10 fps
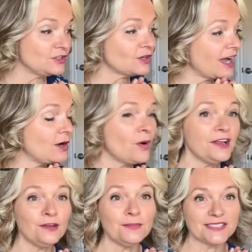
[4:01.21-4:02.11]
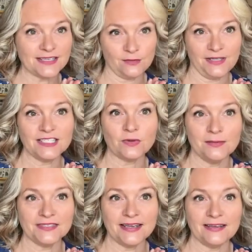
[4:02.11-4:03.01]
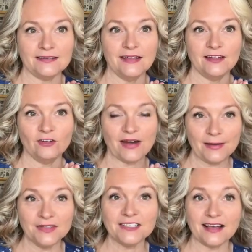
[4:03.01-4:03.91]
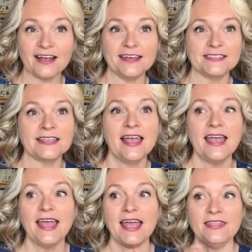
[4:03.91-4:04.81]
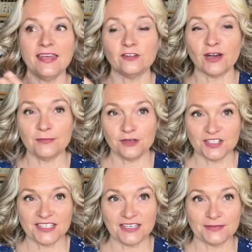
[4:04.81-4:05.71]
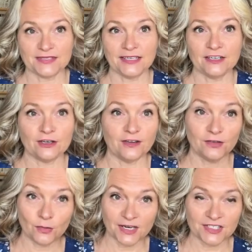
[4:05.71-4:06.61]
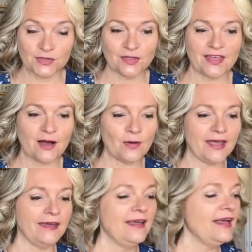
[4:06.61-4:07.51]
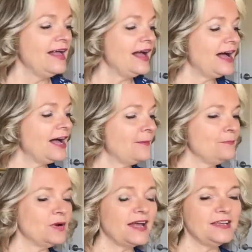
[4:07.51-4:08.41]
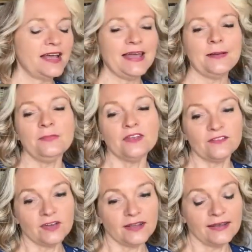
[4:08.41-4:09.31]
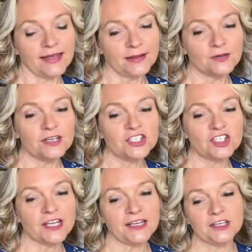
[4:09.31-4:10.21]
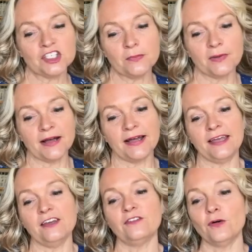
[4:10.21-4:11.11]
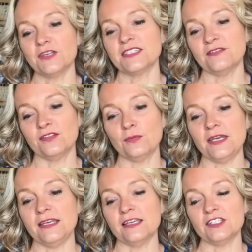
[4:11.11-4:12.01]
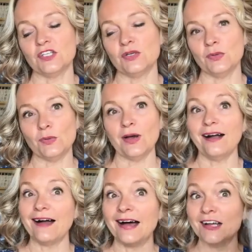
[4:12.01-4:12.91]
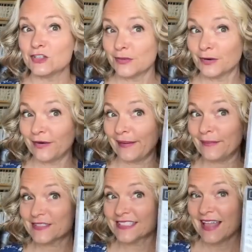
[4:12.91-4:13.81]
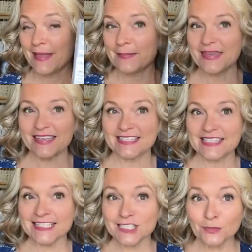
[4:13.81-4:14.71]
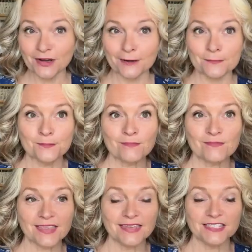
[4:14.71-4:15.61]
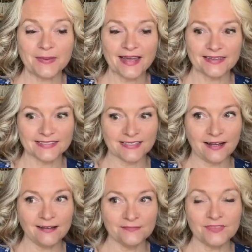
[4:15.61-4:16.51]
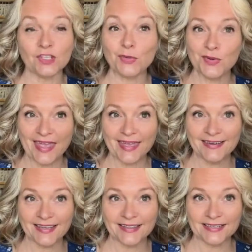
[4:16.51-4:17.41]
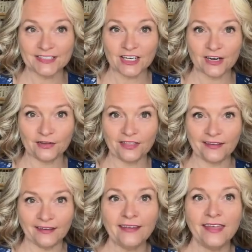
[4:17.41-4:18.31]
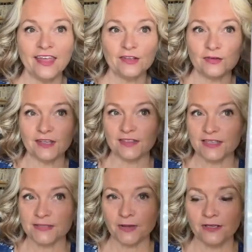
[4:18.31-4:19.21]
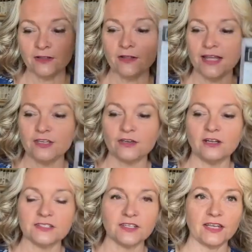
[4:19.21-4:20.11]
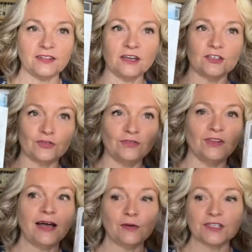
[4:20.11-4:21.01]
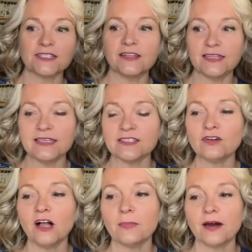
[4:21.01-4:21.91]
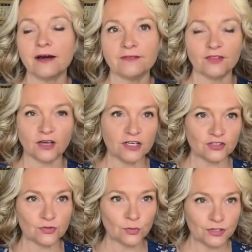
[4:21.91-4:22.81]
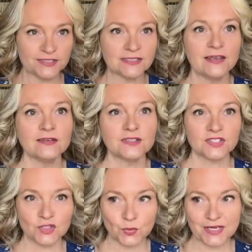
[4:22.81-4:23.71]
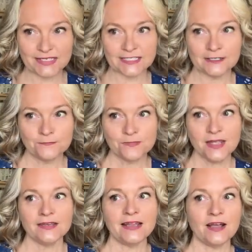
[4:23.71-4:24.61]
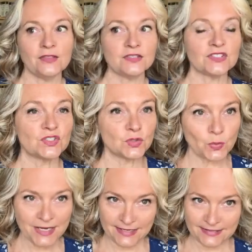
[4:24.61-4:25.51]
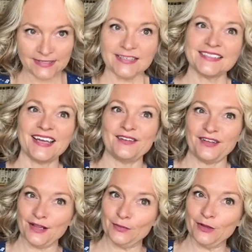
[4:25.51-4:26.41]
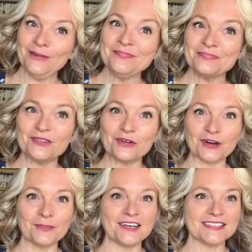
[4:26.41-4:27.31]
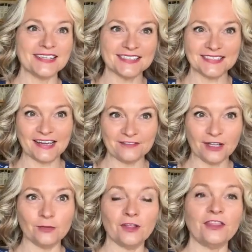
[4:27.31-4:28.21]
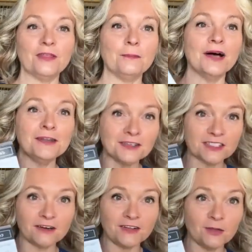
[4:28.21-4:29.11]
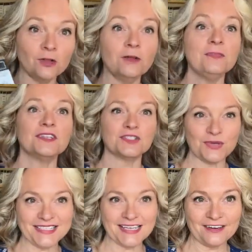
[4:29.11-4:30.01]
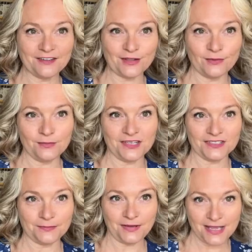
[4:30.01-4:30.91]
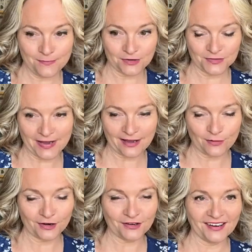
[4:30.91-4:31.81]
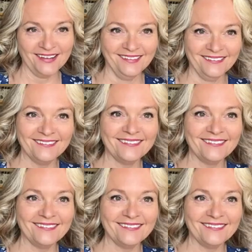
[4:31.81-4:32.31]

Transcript: So you don't. I don't want you to miss it. That's why I'm saying grab the dies and then grab your stamps later if you want to do it that way. Um, but I am pivoting and I'm going to change my focus of the week to Country Birdhouse because this one is back in stock you can get the entire thing. You can get this bundle and you can also get the country flowers. Now, these are all part of the country woods suite. Now, the suite is not available before anybody says it's not available. The bundles are available, the suite's not available because the paper's back ordered.